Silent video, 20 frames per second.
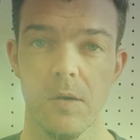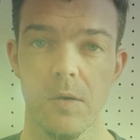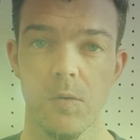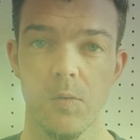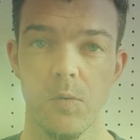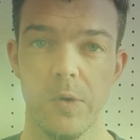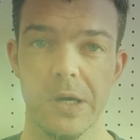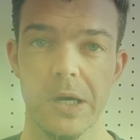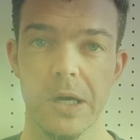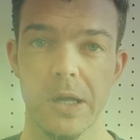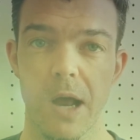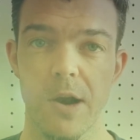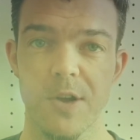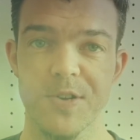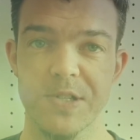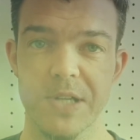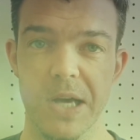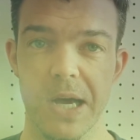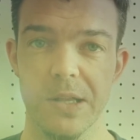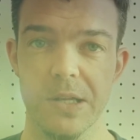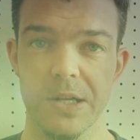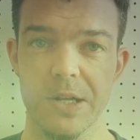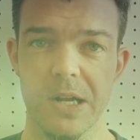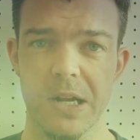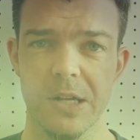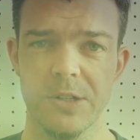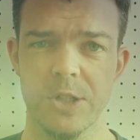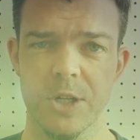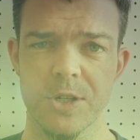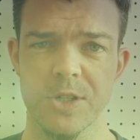we can understand that
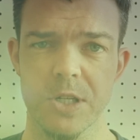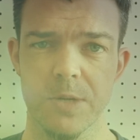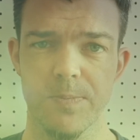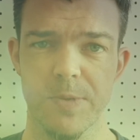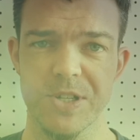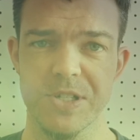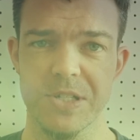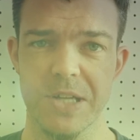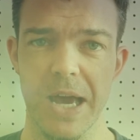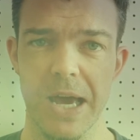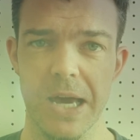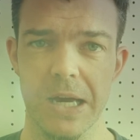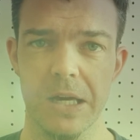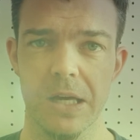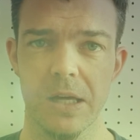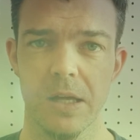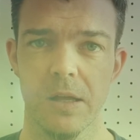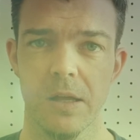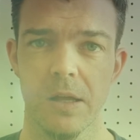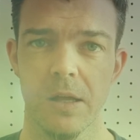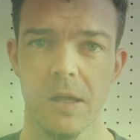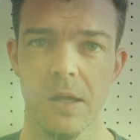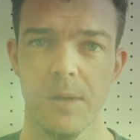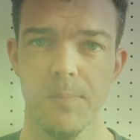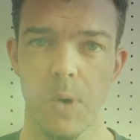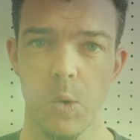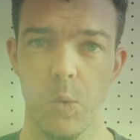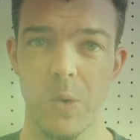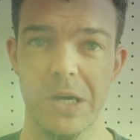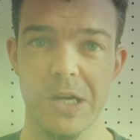it's just a mistake,
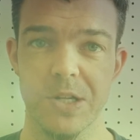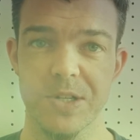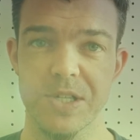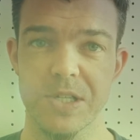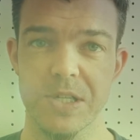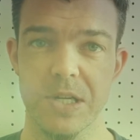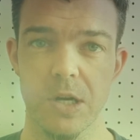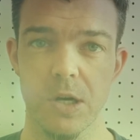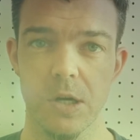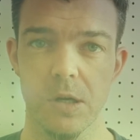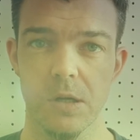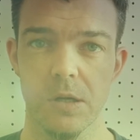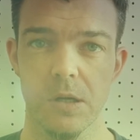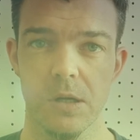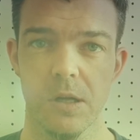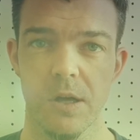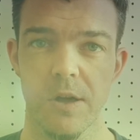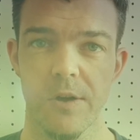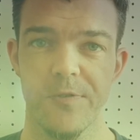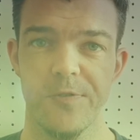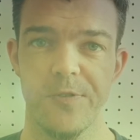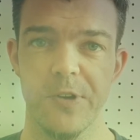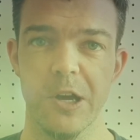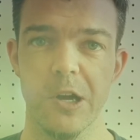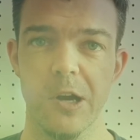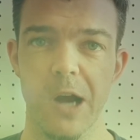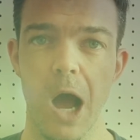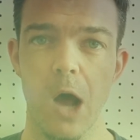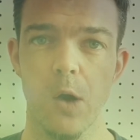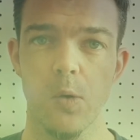but we can still
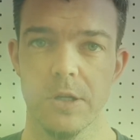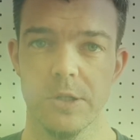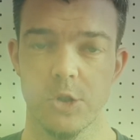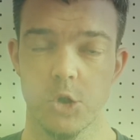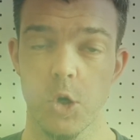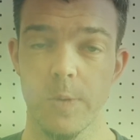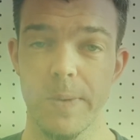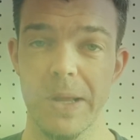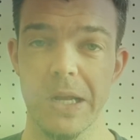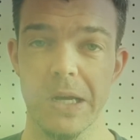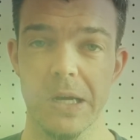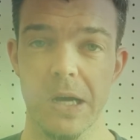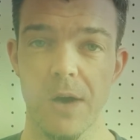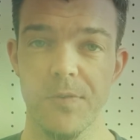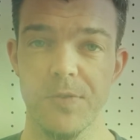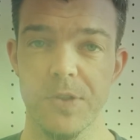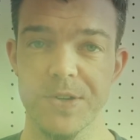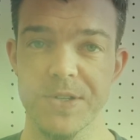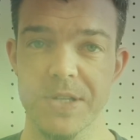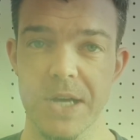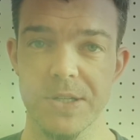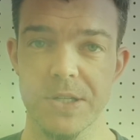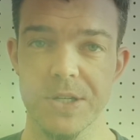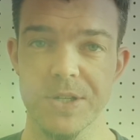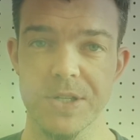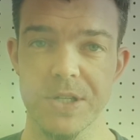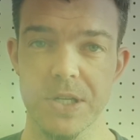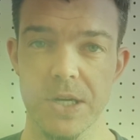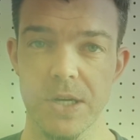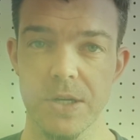figure out the true meaning of the
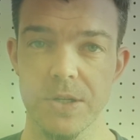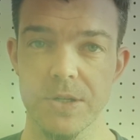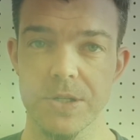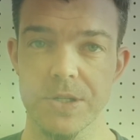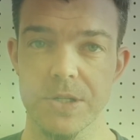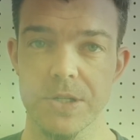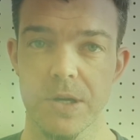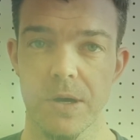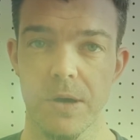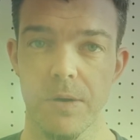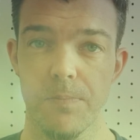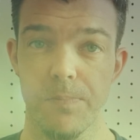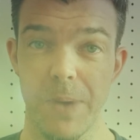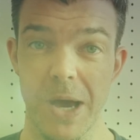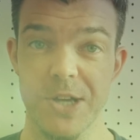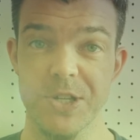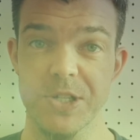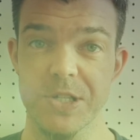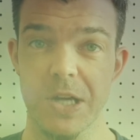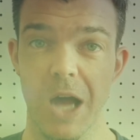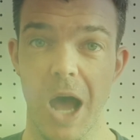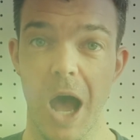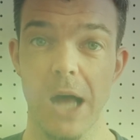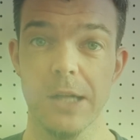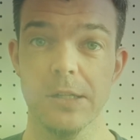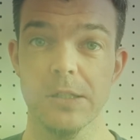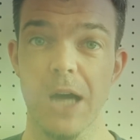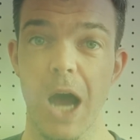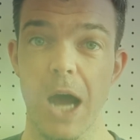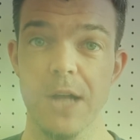sentences based
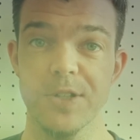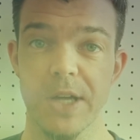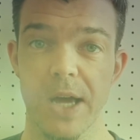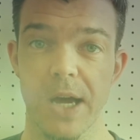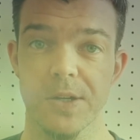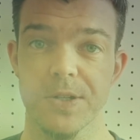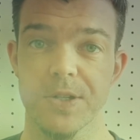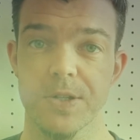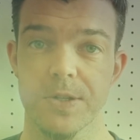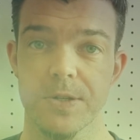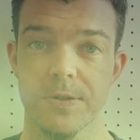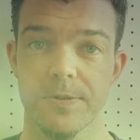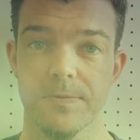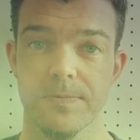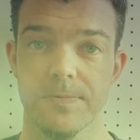on context.